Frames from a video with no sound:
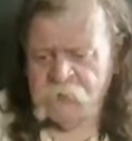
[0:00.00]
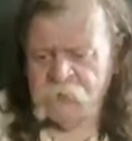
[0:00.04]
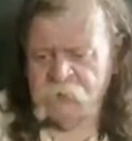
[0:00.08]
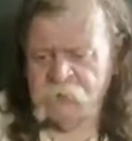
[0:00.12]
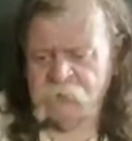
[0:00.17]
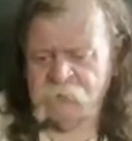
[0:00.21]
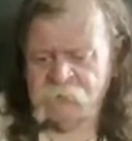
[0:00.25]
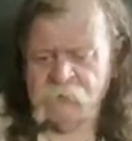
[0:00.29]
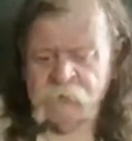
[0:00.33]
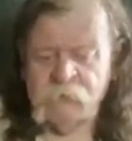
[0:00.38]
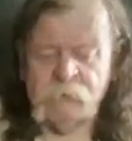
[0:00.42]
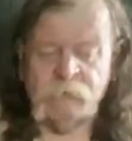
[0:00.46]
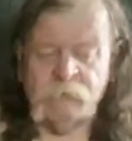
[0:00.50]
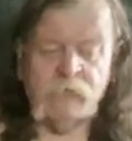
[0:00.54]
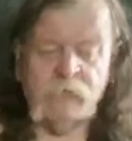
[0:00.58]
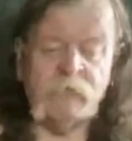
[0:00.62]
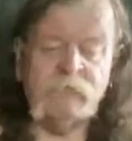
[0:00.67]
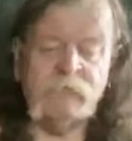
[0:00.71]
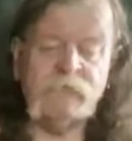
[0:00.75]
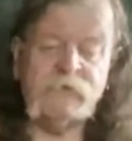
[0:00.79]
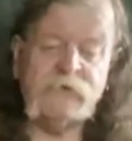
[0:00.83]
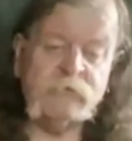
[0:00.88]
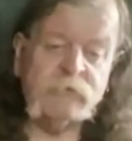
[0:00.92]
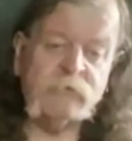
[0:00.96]
very
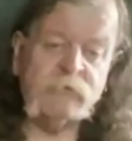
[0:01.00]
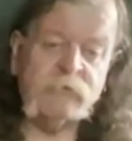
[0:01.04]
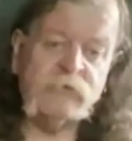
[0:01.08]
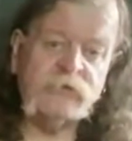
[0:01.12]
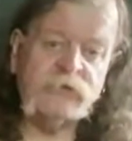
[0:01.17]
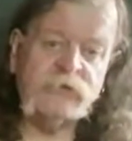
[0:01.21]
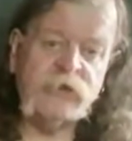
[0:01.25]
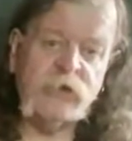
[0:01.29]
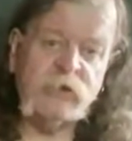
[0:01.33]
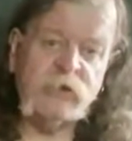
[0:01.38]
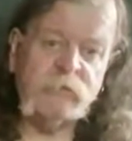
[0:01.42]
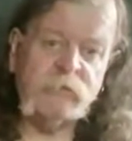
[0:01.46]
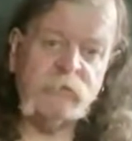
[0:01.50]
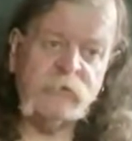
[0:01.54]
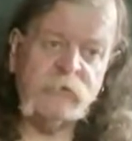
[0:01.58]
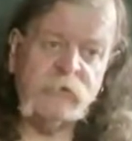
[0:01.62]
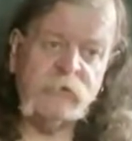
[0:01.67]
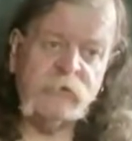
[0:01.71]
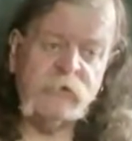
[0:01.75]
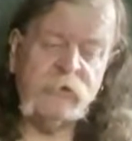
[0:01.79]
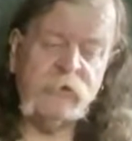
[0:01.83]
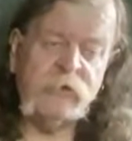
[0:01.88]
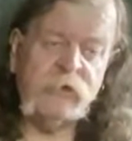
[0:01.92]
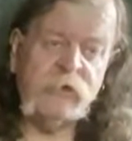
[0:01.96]
profitable job.
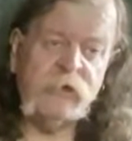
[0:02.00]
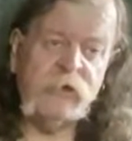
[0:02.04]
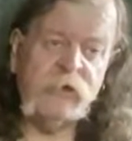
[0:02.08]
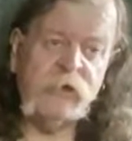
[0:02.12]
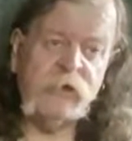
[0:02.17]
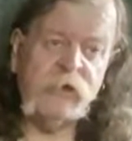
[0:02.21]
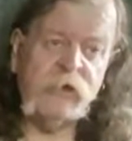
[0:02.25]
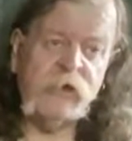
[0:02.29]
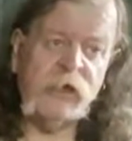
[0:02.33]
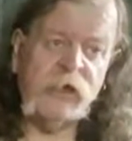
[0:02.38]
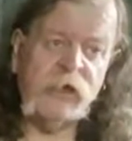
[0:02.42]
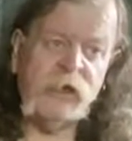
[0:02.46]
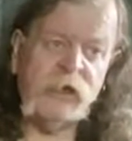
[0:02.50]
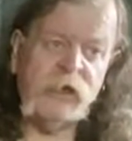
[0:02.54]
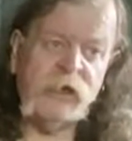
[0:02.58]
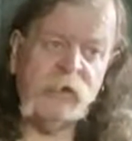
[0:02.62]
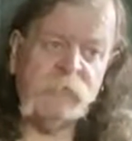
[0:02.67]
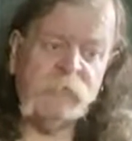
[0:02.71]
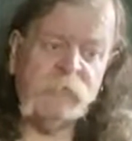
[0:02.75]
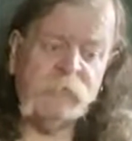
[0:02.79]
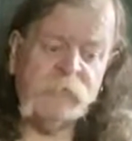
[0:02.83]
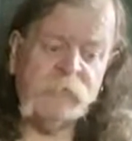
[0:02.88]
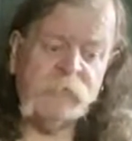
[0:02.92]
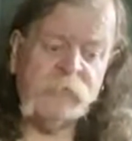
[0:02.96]

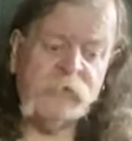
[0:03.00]
Um,